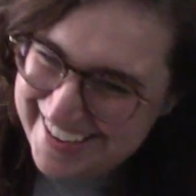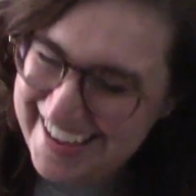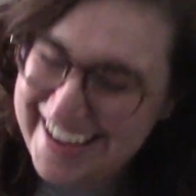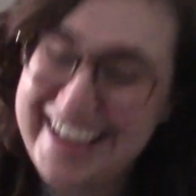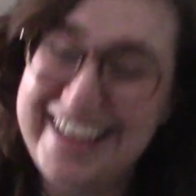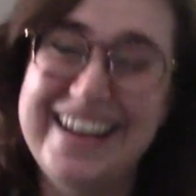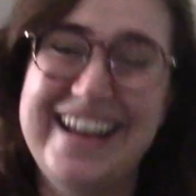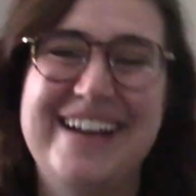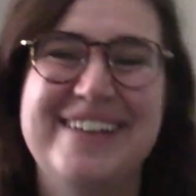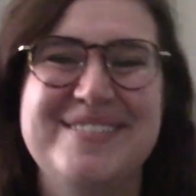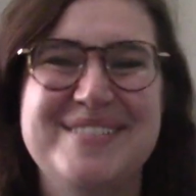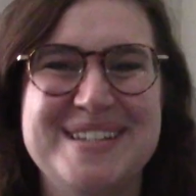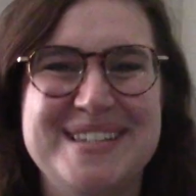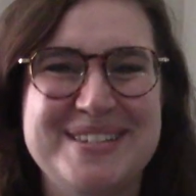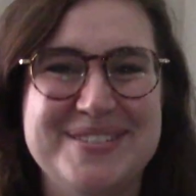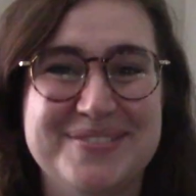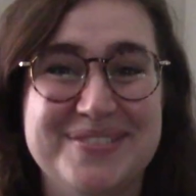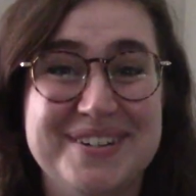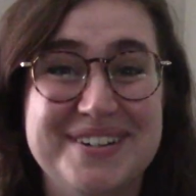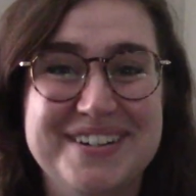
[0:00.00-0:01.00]
And I
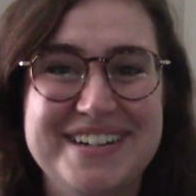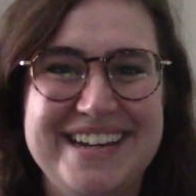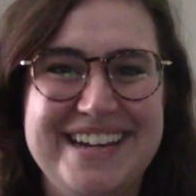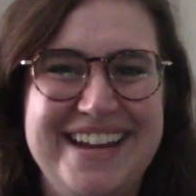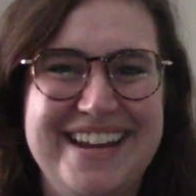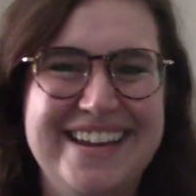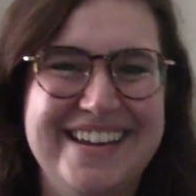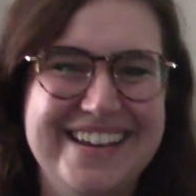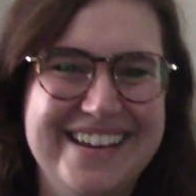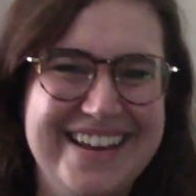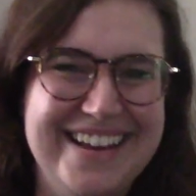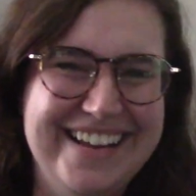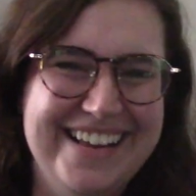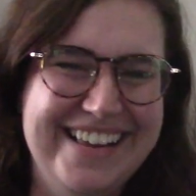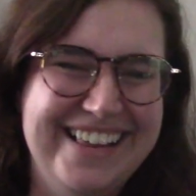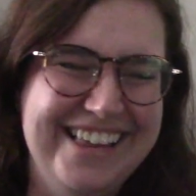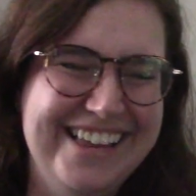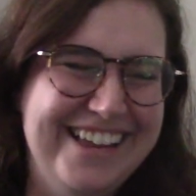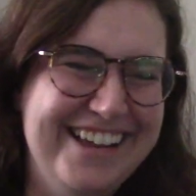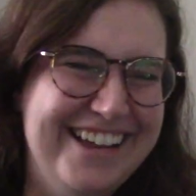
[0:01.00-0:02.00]
was worried
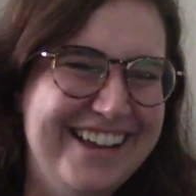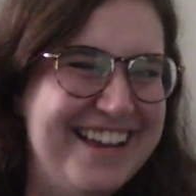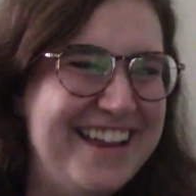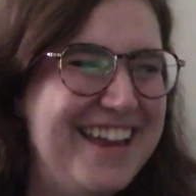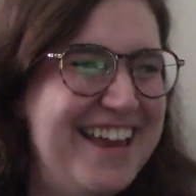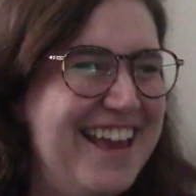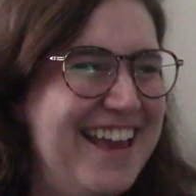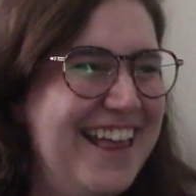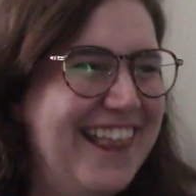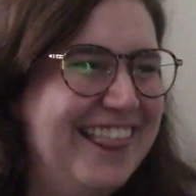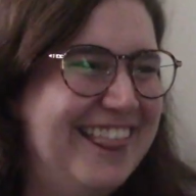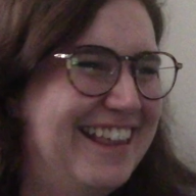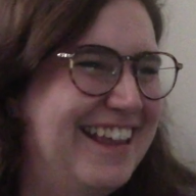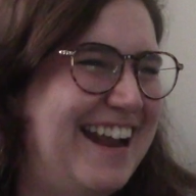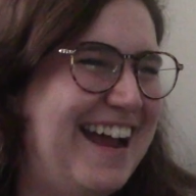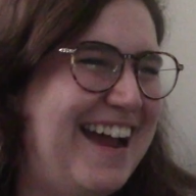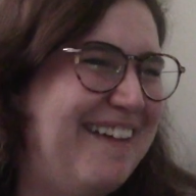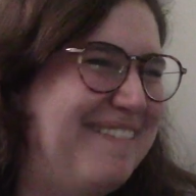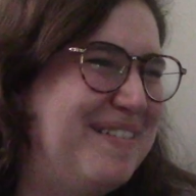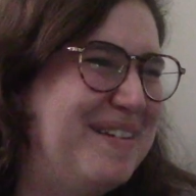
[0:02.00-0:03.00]

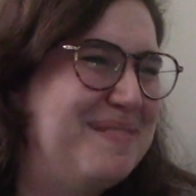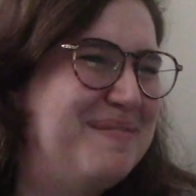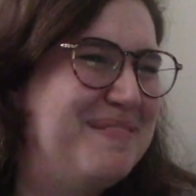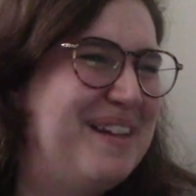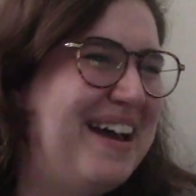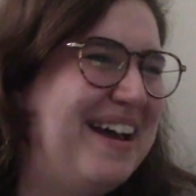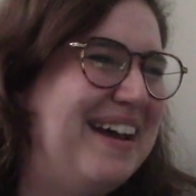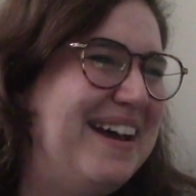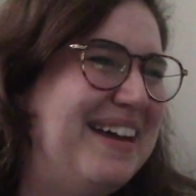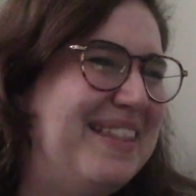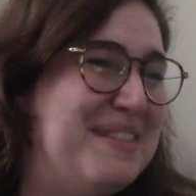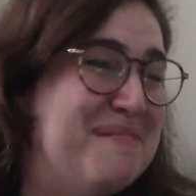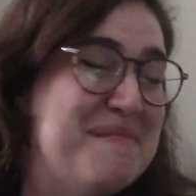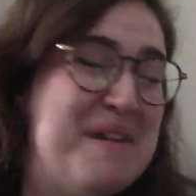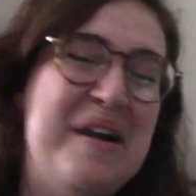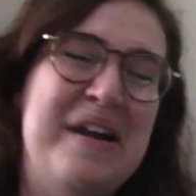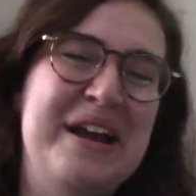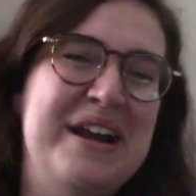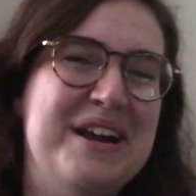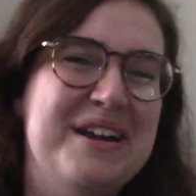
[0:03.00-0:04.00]
that the
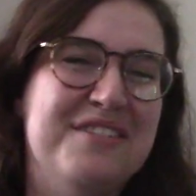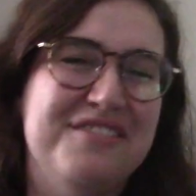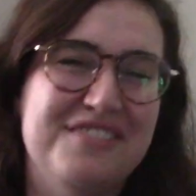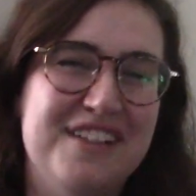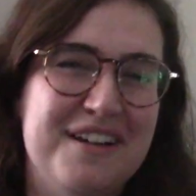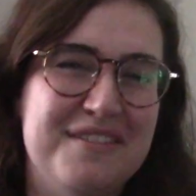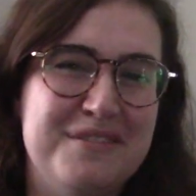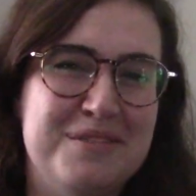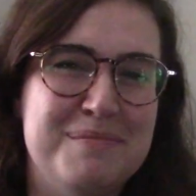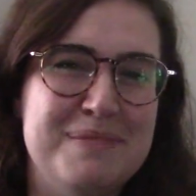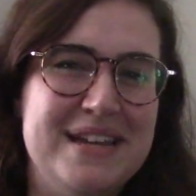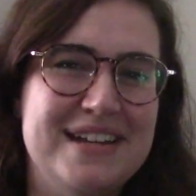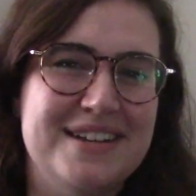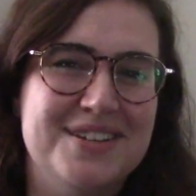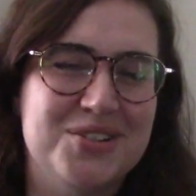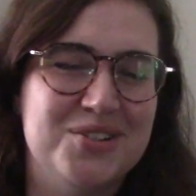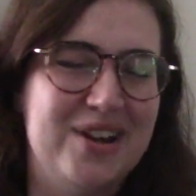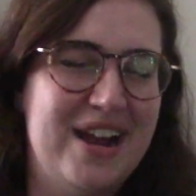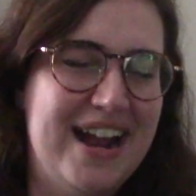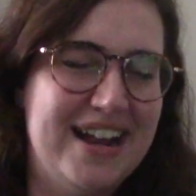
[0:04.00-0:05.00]
mohair fluff would be a
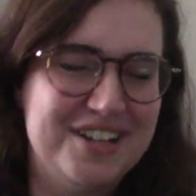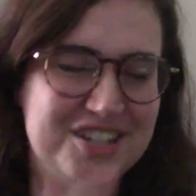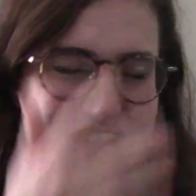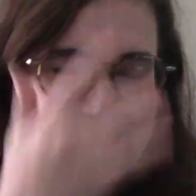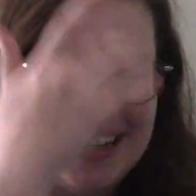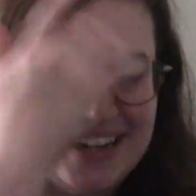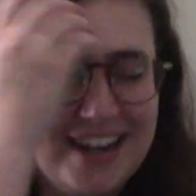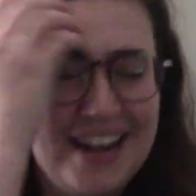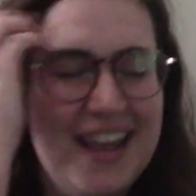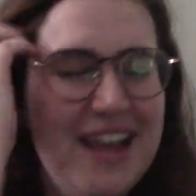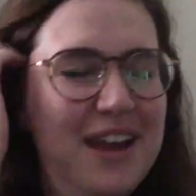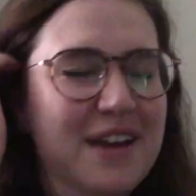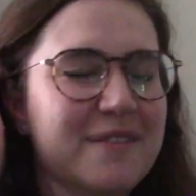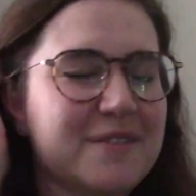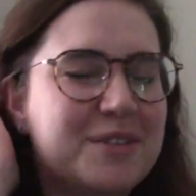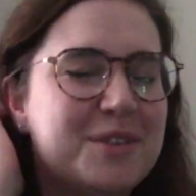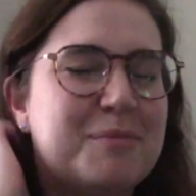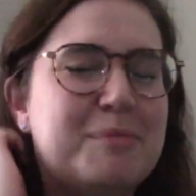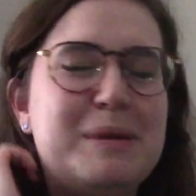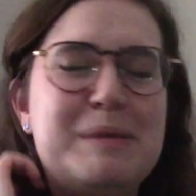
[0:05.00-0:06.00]
distraction
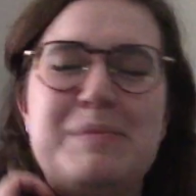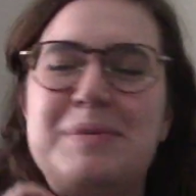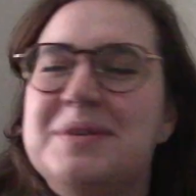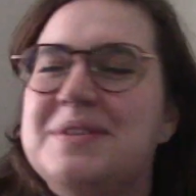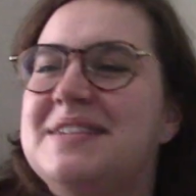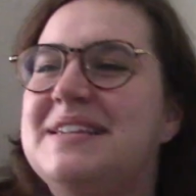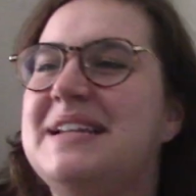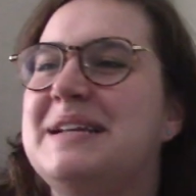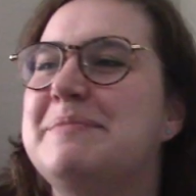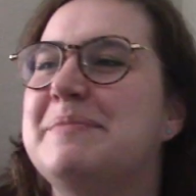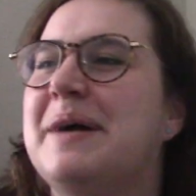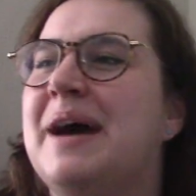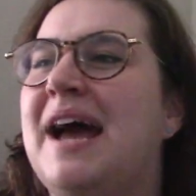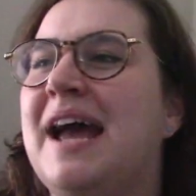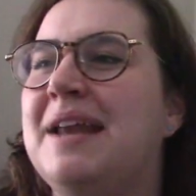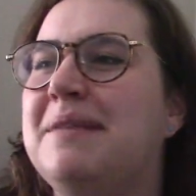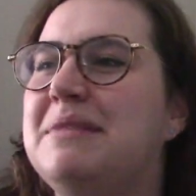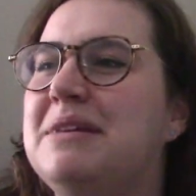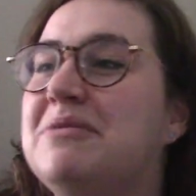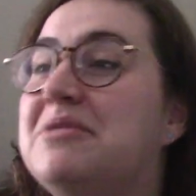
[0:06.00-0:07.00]
for the people sitting
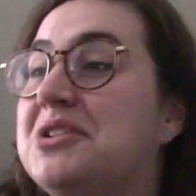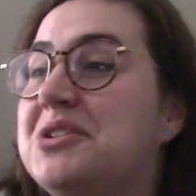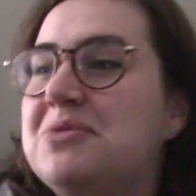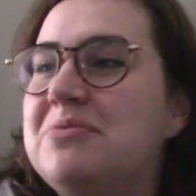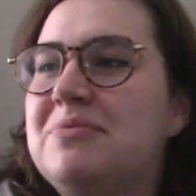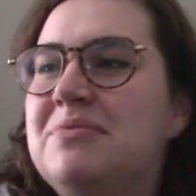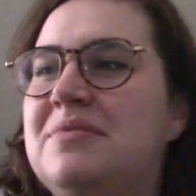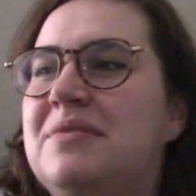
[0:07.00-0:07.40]
behind me, which